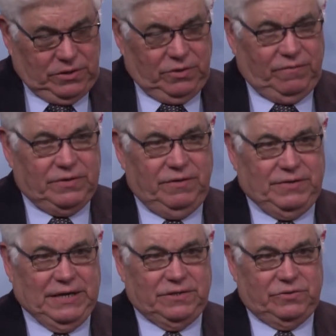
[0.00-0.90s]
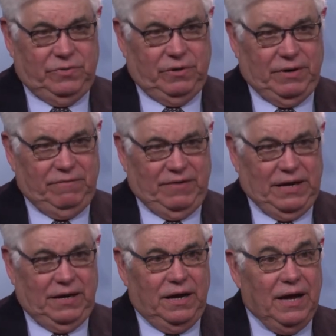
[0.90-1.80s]
University of Texas Rio Grande
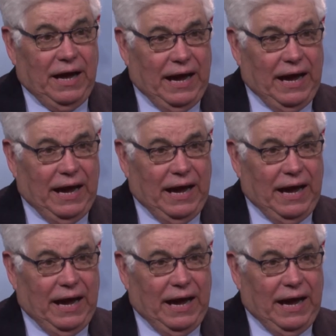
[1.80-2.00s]
Valley